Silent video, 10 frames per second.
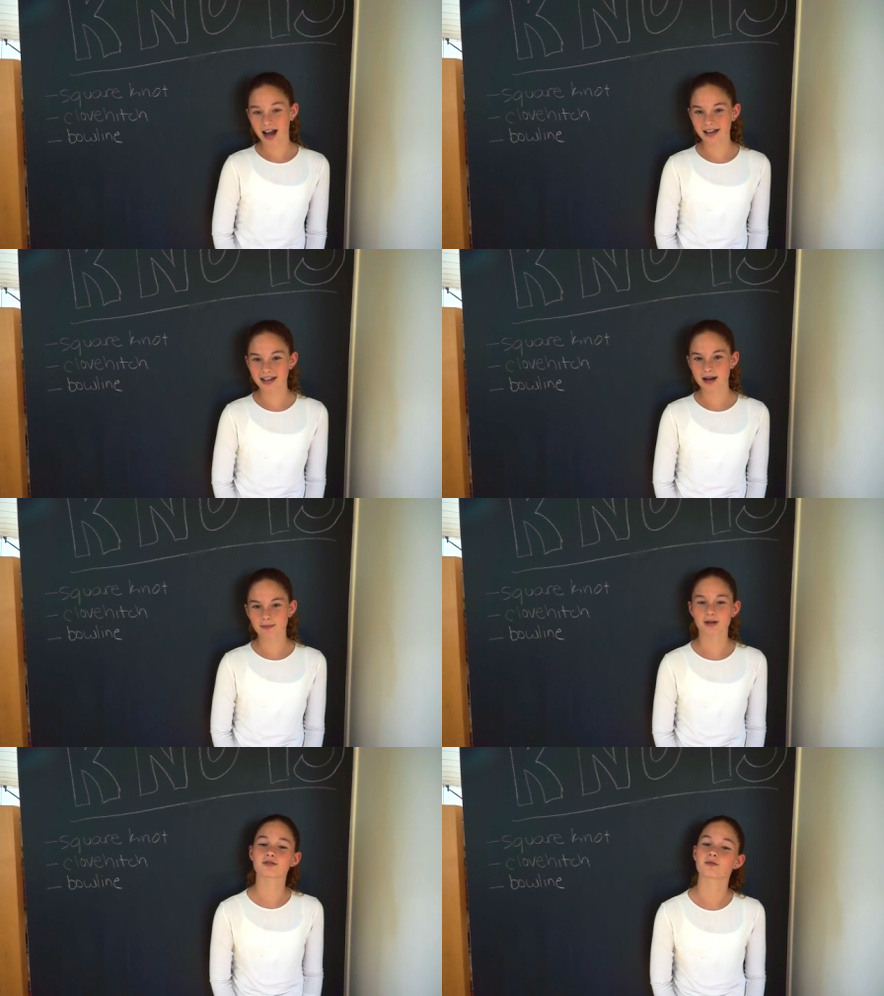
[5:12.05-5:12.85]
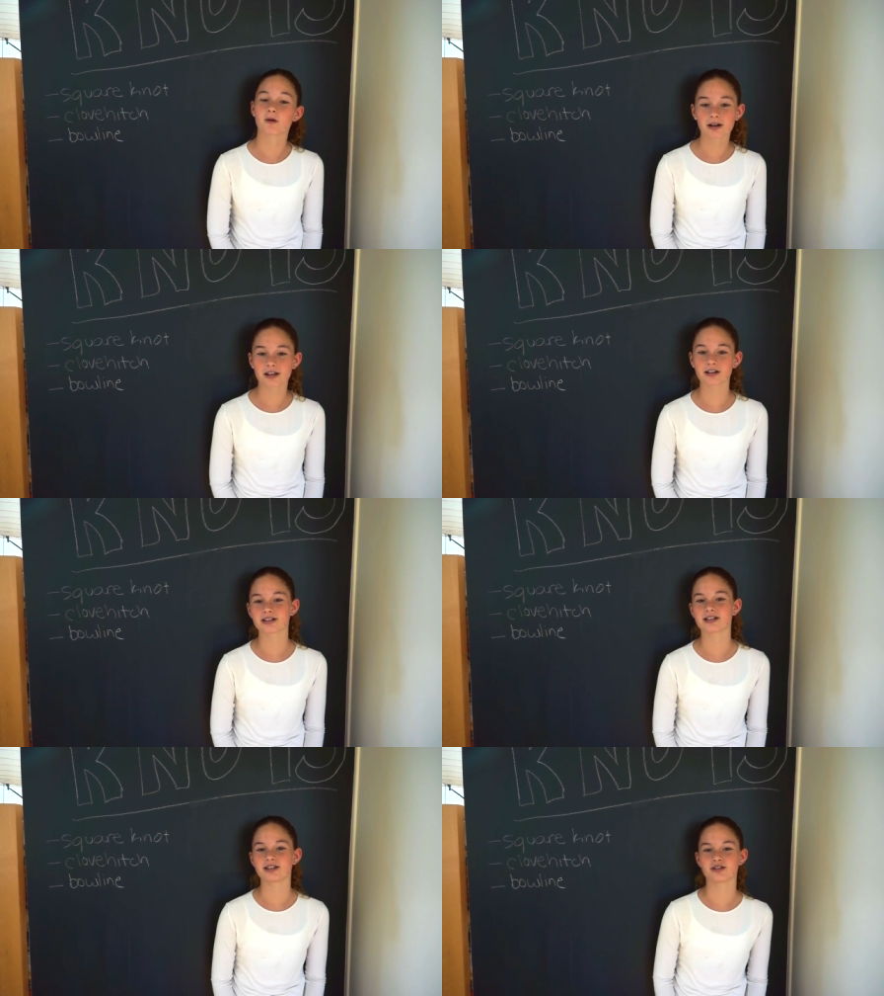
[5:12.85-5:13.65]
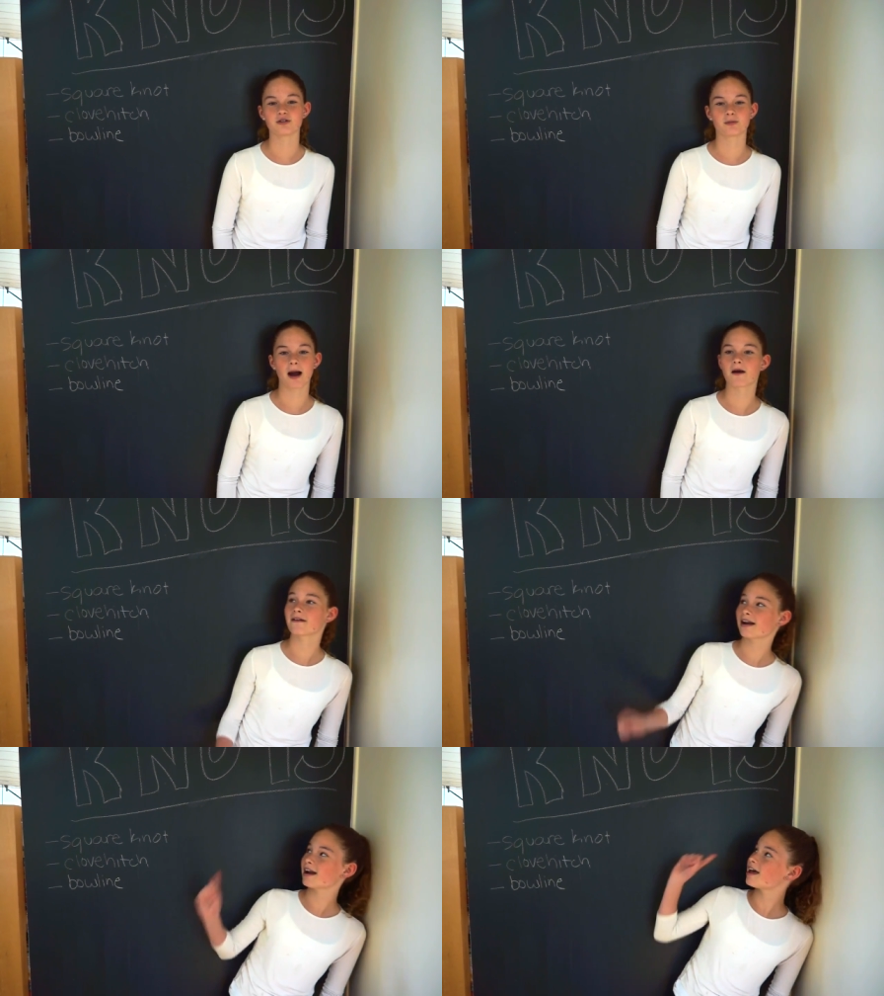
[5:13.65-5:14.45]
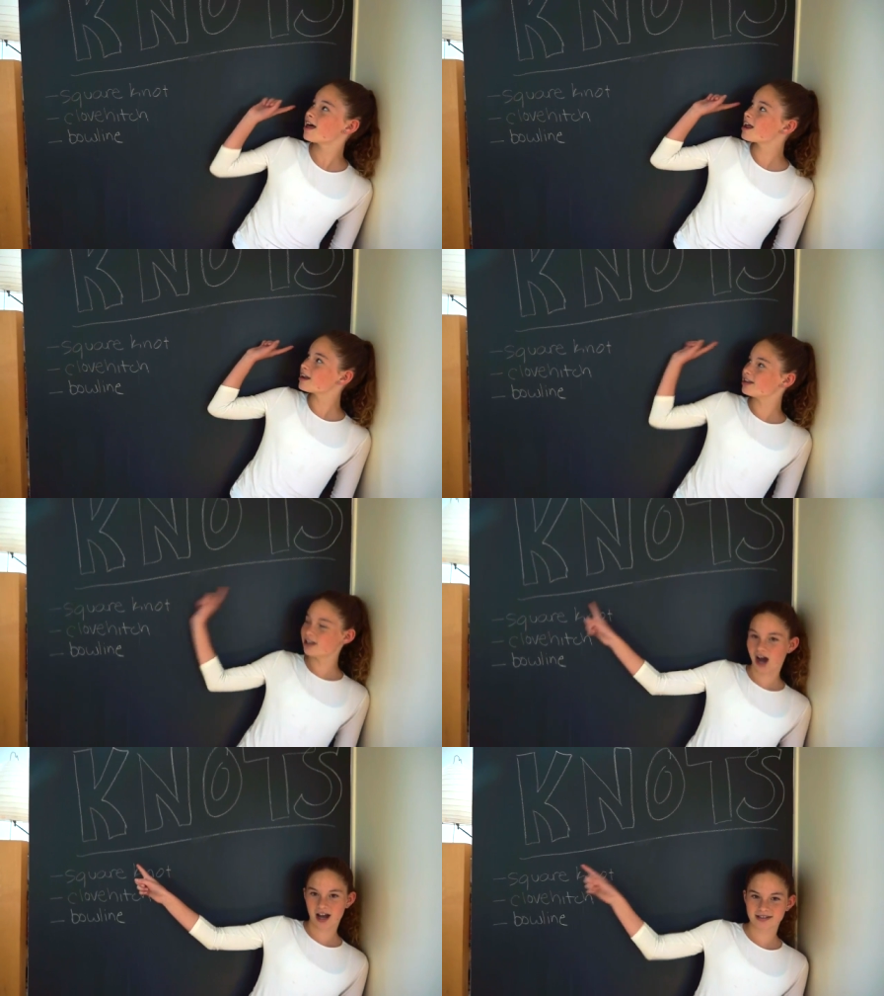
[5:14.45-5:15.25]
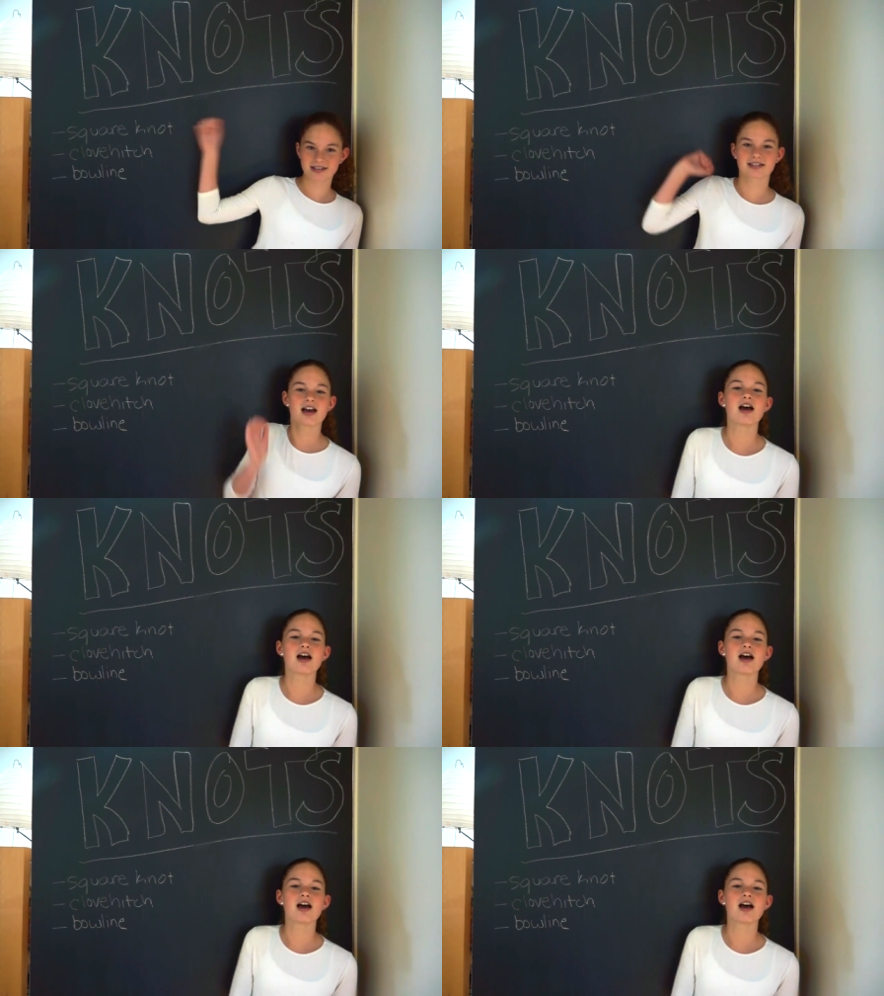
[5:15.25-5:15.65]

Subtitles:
Hi campers, we're here to teach you about knots.